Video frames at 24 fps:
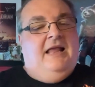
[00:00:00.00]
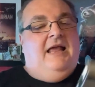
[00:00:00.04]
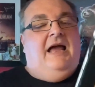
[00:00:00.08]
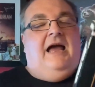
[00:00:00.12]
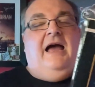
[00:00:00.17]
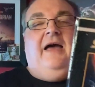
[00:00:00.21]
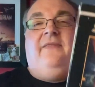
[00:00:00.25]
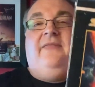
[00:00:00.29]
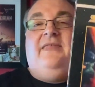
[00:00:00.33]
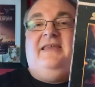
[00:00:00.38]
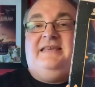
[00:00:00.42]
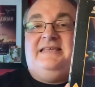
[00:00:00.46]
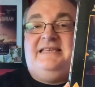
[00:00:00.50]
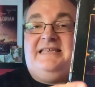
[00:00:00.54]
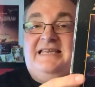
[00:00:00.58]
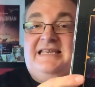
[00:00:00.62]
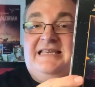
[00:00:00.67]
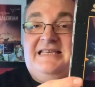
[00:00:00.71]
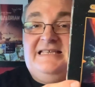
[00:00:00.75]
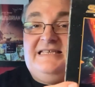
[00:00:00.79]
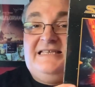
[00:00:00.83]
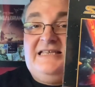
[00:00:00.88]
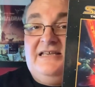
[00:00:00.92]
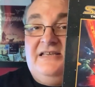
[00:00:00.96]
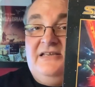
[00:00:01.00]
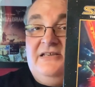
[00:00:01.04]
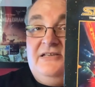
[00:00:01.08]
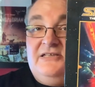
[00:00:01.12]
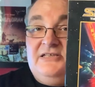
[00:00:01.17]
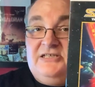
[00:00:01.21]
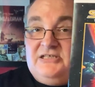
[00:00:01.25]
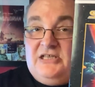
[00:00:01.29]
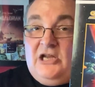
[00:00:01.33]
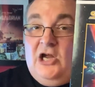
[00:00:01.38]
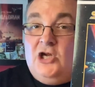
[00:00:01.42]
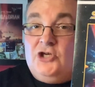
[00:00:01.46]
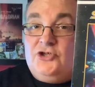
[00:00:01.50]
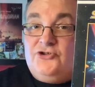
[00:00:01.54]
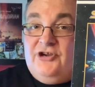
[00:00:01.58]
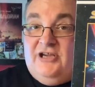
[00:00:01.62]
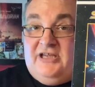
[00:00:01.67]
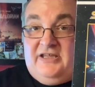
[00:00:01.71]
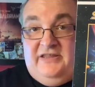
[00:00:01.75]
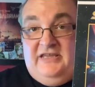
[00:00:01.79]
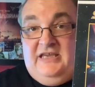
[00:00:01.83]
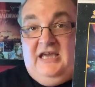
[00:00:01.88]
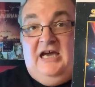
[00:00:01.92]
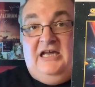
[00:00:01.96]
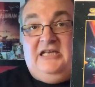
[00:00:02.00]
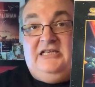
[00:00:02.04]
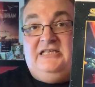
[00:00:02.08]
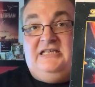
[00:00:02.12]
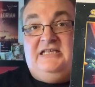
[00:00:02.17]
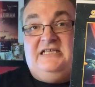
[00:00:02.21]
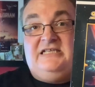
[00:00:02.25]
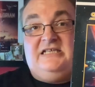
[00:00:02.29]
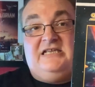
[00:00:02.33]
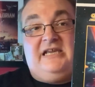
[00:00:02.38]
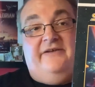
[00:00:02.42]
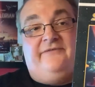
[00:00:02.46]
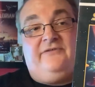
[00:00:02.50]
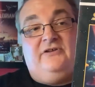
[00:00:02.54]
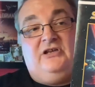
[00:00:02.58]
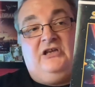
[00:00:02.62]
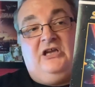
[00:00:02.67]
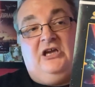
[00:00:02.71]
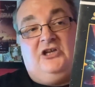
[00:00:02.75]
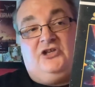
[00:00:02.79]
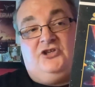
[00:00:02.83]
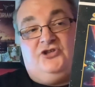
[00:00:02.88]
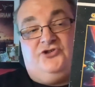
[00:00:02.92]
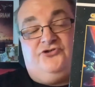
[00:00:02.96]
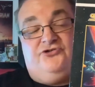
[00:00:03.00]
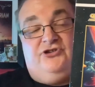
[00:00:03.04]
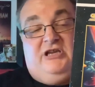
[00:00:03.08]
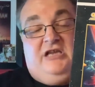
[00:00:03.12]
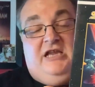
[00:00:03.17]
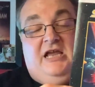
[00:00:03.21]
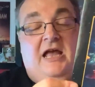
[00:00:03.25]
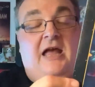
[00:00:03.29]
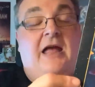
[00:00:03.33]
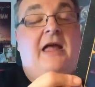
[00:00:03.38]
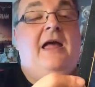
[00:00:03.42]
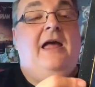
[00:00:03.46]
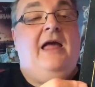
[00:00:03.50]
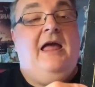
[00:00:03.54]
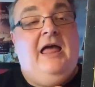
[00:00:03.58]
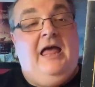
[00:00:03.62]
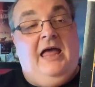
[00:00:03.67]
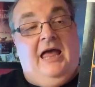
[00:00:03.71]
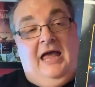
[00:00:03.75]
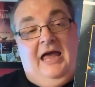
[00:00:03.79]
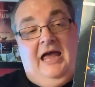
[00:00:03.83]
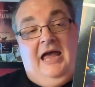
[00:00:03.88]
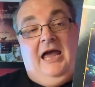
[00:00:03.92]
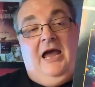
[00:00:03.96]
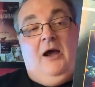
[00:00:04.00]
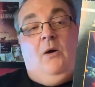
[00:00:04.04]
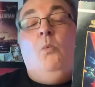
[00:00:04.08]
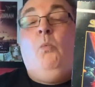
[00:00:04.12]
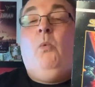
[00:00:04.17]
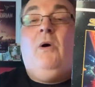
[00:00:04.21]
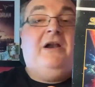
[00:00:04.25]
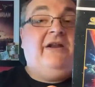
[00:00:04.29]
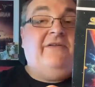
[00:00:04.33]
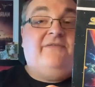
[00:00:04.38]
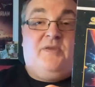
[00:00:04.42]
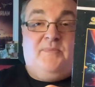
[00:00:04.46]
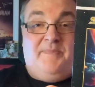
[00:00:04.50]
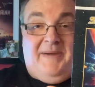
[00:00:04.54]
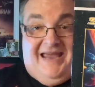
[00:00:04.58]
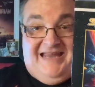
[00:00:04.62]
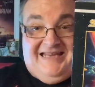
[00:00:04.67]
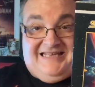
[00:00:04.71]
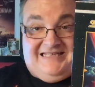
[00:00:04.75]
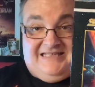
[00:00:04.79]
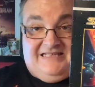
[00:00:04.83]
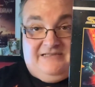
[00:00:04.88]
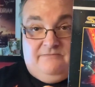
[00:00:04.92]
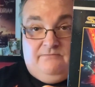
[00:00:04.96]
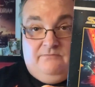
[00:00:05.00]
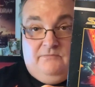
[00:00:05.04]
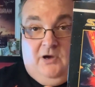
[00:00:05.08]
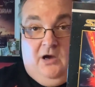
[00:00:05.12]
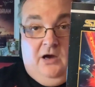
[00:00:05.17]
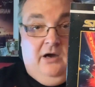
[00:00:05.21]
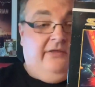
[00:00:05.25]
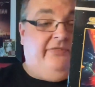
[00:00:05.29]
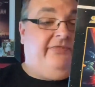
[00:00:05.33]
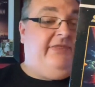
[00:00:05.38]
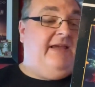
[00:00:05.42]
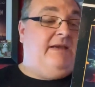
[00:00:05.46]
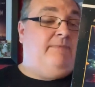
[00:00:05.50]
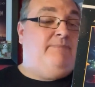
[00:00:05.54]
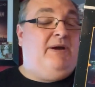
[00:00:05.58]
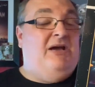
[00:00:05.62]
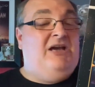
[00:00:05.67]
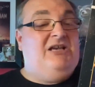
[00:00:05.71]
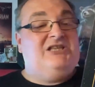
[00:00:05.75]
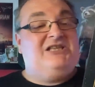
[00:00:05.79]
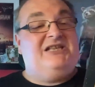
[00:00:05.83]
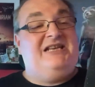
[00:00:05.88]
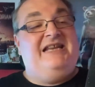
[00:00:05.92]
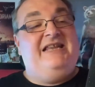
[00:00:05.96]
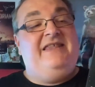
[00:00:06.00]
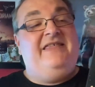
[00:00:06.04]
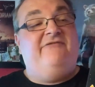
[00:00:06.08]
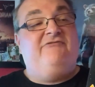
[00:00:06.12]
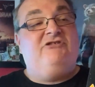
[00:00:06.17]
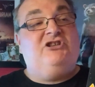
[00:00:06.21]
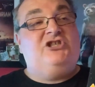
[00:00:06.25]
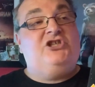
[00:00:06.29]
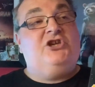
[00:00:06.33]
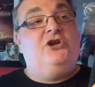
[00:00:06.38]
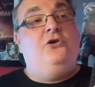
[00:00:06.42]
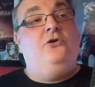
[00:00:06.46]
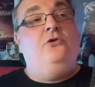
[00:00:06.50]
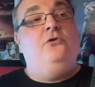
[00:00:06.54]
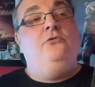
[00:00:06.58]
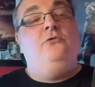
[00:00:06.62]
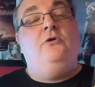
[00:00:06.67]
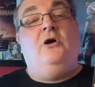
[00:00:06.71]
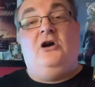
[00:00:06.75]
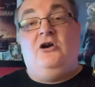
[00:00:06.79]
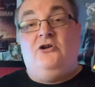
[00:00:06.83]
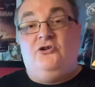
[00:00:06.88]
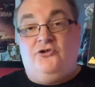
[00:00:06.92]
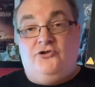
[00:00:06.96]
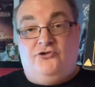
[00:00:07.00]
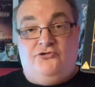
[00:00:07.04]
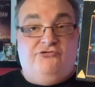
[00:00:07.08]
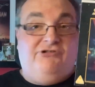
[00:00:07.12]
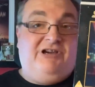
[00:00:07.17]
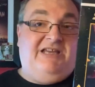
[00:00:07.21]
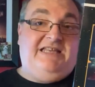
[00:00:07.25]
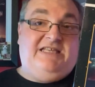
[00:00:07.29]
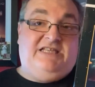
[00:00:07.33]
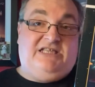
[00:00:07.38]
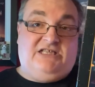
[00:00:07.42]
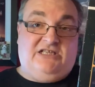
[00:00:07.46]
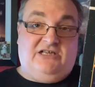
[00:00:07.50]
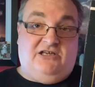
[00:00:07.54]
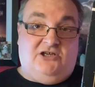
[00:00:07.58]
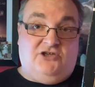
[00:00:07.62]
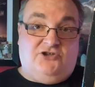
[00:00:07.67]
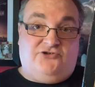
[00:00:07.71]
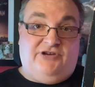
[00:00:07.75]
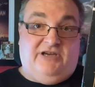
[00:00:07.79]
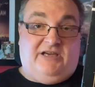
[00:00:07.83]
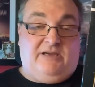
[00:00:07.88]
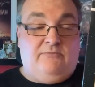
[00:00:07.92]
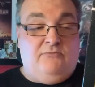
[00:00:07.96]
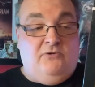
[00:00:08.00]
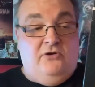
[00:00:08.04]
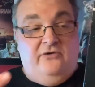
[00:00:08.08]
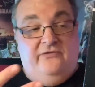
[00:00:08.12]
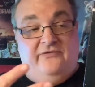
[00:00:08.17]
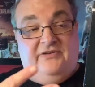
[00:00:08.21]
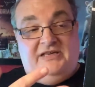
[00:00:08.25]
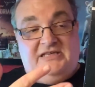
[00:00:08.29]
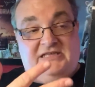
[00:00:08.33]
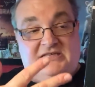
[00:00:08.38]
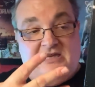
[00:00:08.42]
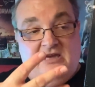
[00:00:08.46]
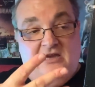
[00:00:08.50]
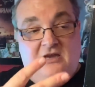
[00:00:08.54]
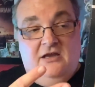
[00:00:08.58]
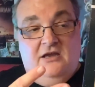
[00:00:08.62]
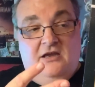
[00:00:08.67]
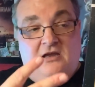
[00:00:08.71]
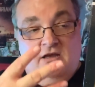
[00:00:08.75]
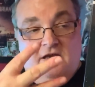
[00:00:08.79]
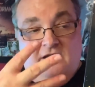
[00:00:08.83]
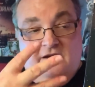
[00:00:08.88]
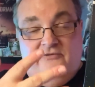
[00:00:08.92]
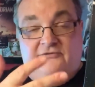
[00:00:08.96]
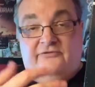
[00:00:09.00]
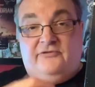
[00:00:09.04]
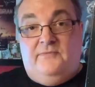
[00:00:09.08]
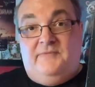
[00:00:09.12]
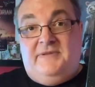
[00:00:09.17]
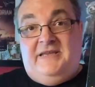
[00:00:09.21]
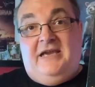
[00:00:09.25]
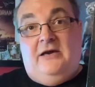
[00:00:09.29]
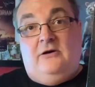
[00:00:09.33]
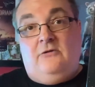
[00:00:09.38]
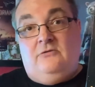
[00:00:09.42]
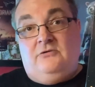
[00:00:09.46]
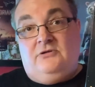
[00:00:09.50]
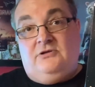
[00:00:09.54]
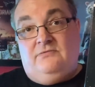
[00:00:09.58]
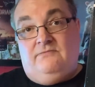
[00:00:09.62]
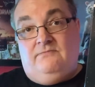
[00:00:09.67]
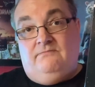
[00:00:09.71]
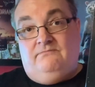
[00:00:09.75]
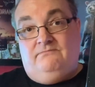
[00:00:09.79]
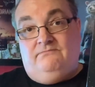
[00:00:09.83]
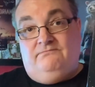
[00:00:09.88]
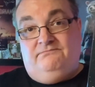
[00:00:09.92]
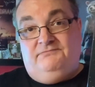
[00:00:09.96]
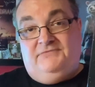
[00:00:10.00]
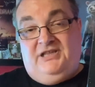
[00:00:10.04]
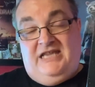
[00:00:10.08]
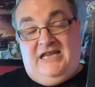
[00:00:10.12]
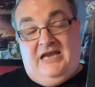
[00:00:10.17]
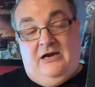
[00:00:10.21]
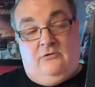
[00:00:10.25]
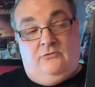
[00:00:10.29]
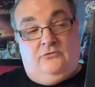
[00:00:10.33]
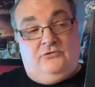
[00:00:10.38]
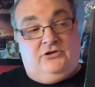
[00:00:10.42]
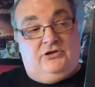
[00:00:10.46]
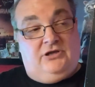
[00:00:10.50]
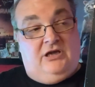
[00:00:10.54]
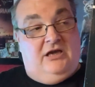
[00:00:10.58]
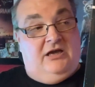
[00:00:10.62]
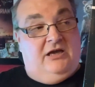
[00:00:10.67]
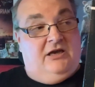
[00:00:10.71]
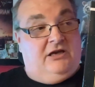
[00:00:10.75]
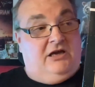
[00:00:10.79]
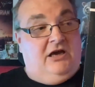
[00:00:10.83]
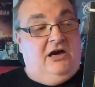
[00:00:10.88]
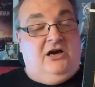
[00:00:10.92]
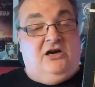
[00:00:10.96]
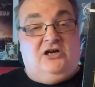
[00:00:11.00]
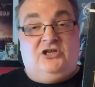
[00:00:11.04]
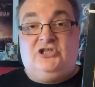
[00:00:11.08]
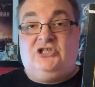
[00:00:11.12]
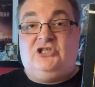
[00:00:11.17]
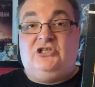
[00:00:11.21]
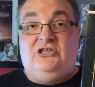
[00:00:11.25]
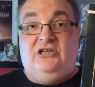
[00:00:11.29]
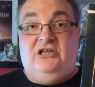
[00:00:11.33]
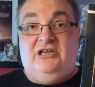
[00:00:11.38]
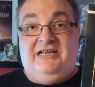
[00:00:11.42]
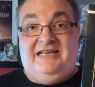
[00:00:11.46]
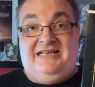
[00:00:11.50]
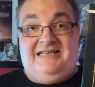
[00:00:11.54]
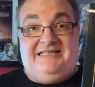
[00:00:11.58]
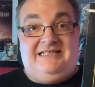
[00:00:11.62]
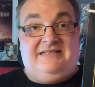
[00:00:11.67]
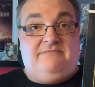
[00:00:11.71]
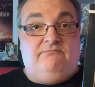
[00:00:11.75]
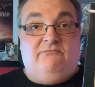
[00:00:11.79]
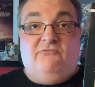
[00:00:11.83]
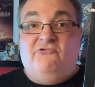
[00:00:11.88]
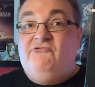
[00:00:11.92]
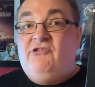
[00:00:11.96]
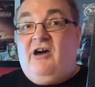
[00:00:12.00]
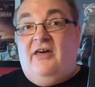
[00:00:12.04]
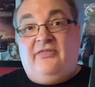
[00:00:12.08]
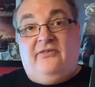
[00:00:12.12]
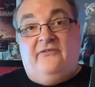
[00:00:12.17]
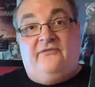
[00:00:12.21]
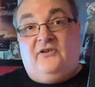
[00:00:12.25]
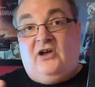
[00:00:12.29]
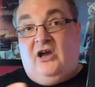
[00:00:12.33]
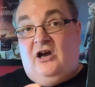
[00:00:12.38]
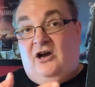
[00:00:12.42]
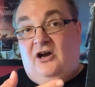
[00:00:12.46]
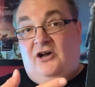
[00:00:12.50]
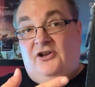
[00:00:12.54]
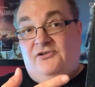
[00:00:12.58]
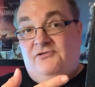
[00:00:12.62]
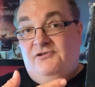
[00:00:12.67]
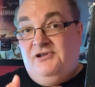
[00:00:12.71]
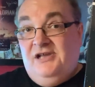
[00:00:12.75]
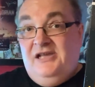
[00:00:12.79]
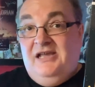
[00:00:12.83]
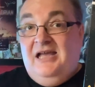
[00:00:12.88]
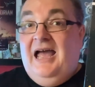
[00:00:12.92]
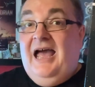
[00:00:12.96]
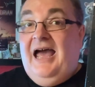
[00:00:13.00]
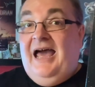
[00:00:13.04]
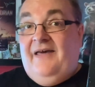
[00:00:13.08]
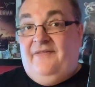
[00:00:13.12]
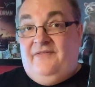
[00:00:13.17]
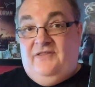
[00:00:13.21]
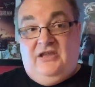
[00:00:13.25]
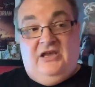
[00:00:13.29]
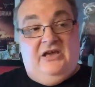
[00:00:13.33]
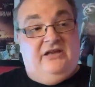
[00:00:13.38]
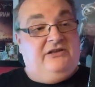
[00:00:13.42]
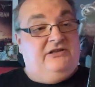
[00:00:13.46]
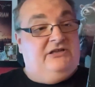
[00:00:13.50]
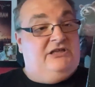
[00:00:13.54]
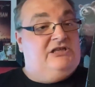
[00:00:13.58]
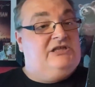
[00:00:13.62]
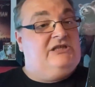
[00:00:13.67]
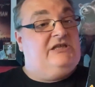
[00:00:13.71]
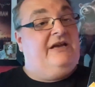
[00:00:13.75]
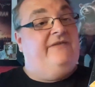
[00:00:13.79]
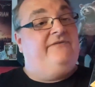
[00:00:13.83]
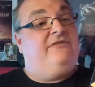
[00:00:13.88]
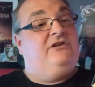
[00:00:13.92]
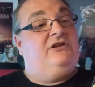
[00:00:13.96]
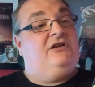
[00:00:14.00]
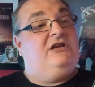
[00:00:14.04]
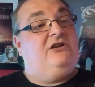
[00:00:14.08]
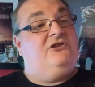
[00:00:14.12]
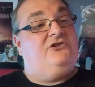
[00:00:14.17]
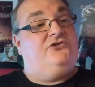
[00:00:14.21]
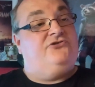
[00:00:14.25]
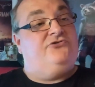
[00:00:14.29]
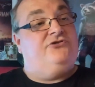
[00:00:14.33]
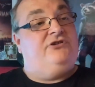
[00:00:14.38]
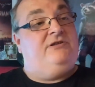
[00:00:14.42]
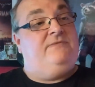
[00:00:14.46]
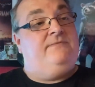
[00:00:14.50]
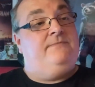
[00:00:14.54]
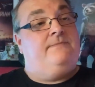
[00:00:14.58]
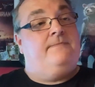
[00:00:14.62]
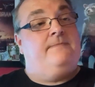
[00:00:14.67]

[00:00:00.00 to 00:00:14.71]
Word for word: And this is Star Trek The Undiscovered Country, uh, one of the best. I think personally there are two great Star Trek movies from the old the old uh, cast and it's Wrath of Khan and The Undiscovered Country.